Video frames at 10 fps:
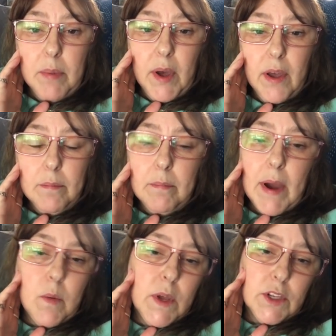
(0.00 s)
but
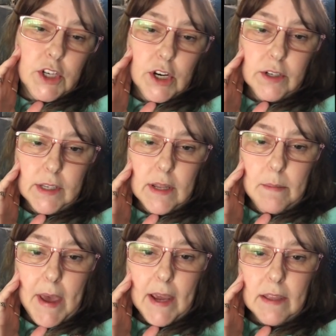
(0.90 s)
my wheelchair is in the
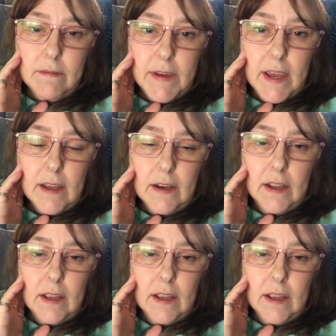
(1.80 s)
back of the van,